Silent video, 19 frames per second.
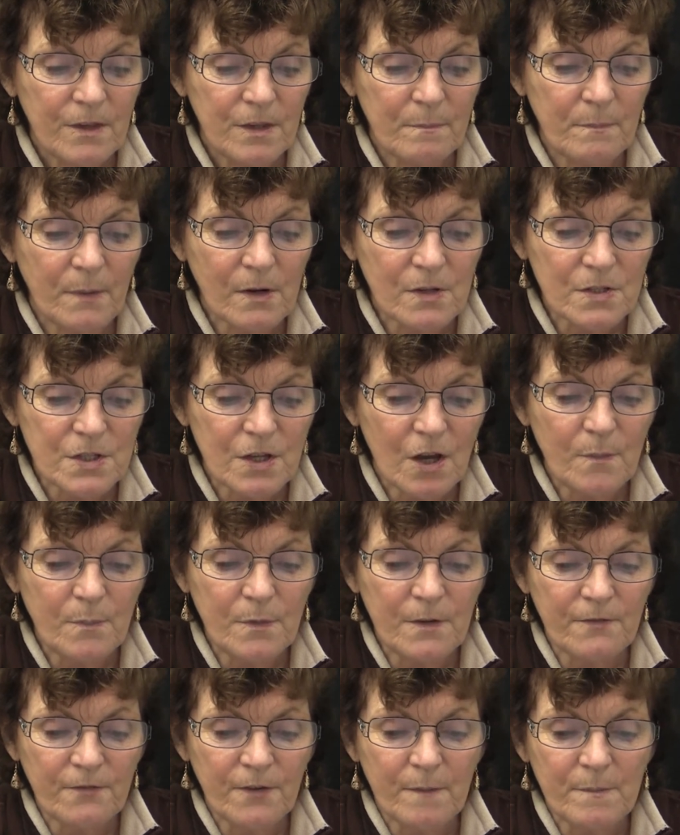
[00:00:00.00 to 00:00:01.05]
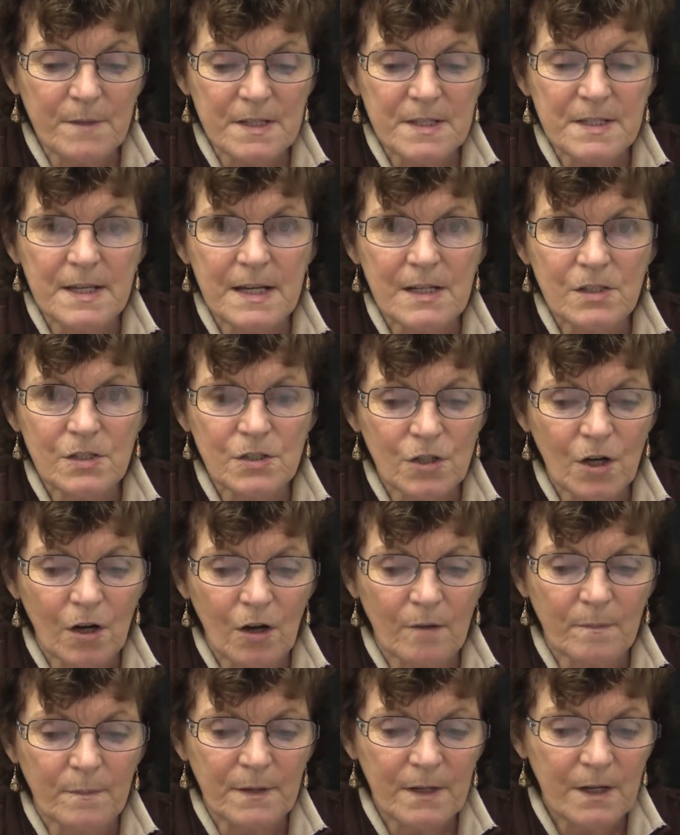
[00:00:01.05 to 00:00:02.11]
The box opened from the centre
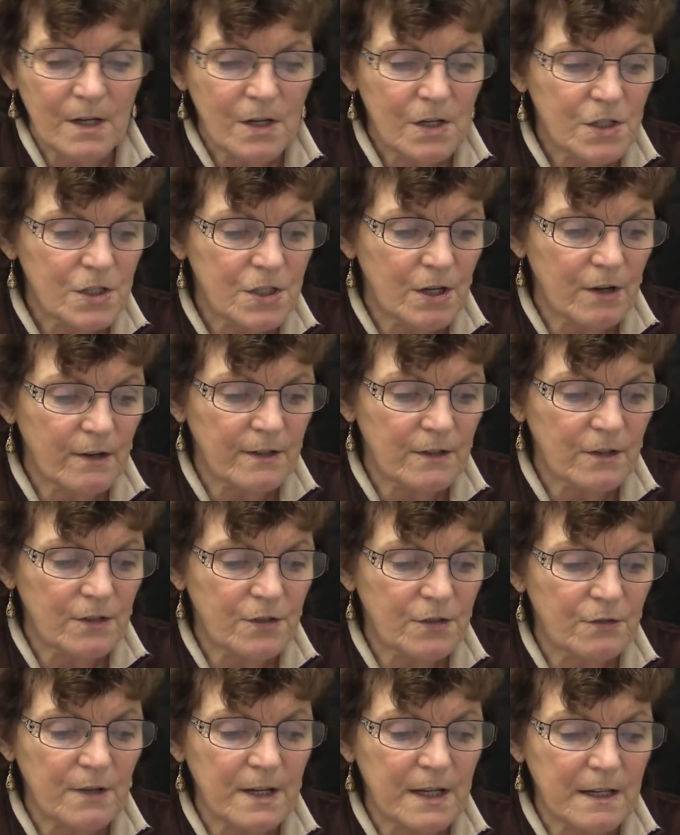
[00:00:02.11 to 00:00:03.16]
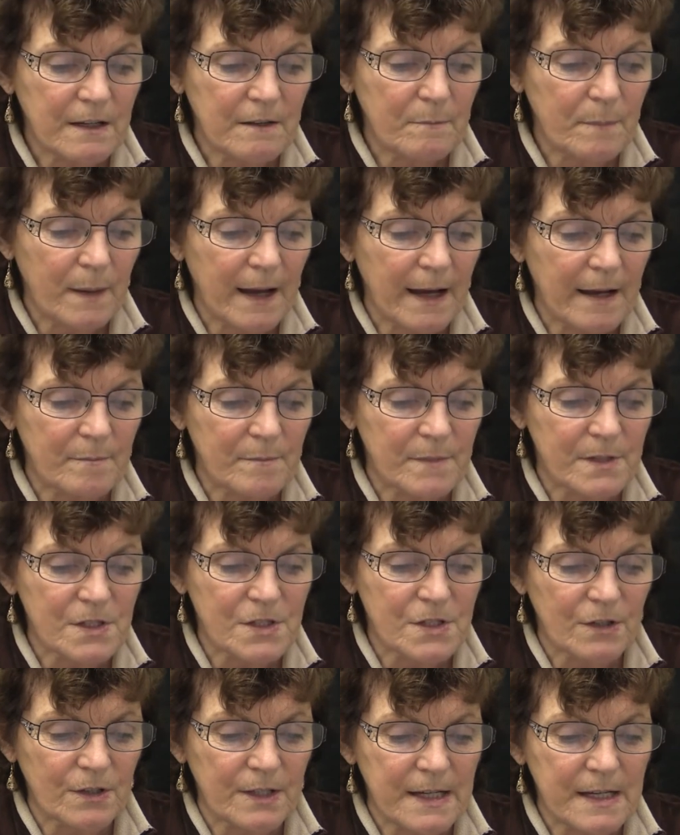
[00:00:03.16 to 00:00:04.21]
top, showing the 3
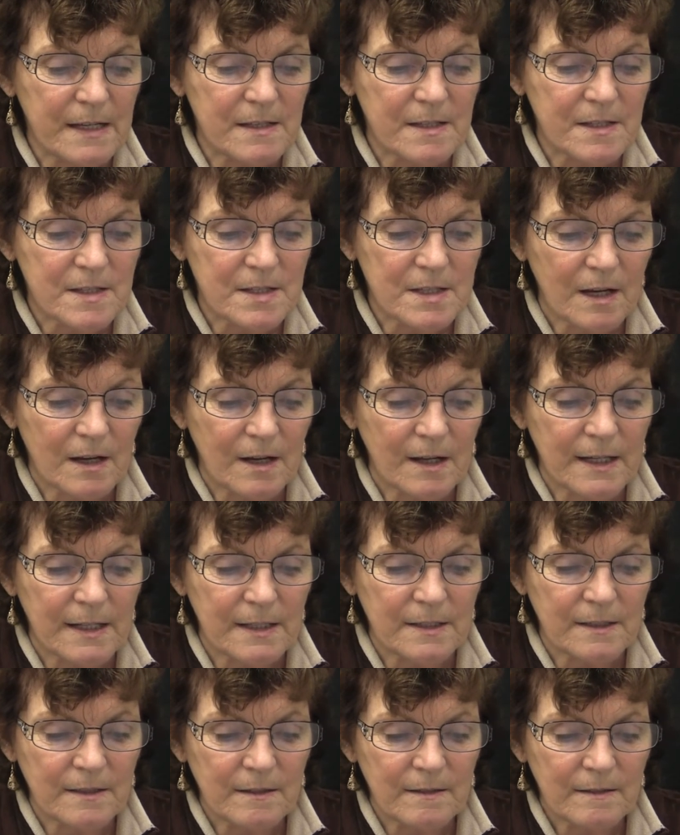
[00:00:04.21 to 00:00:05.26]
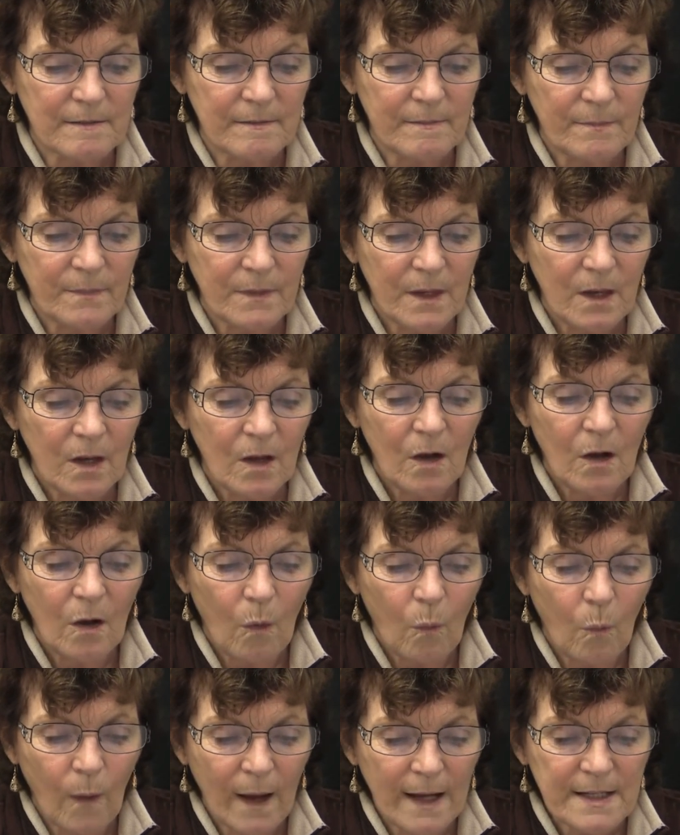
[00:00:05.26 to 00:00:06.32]
compartments on either side.
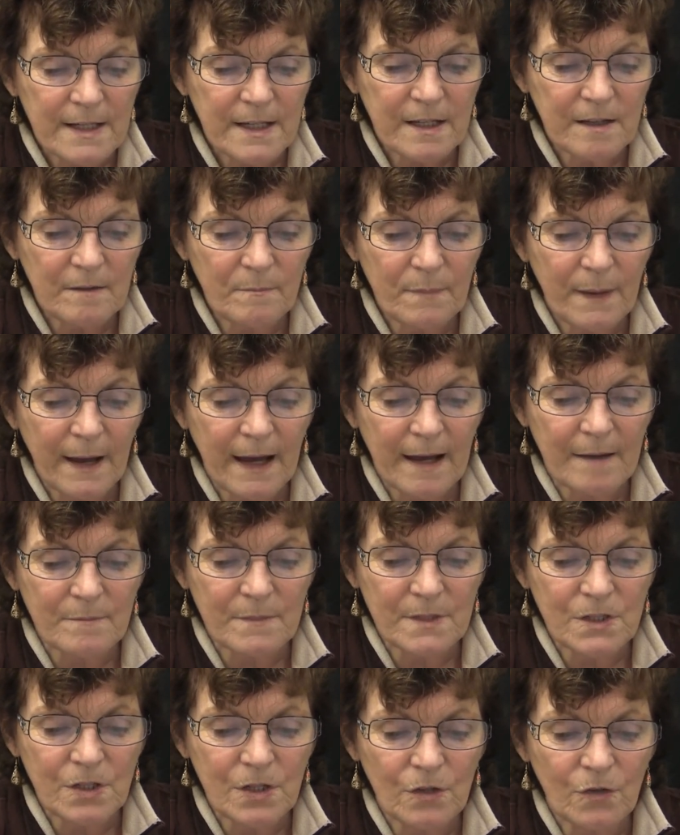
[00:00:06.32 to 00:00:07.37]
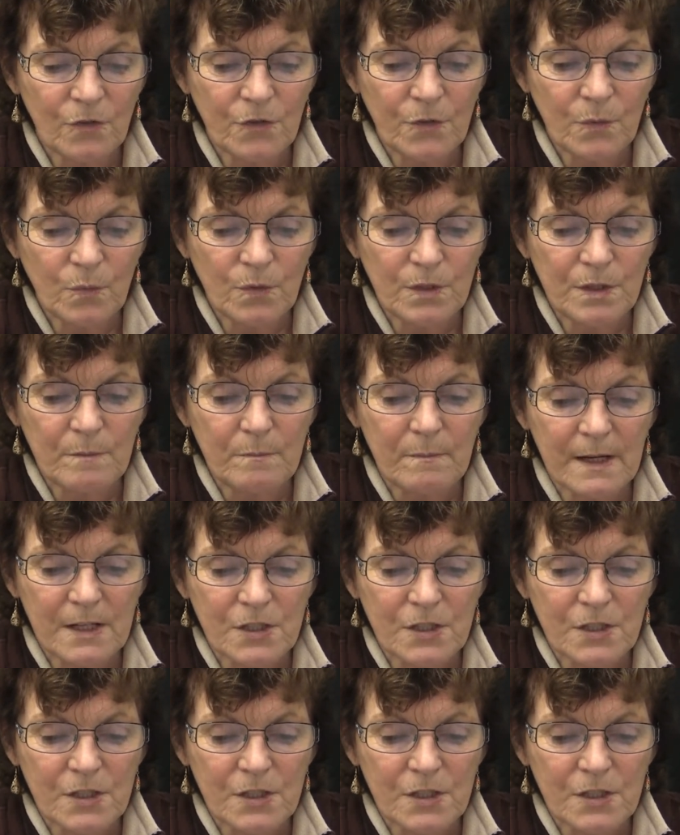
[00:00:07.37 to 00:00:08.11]
One compartment held the wooden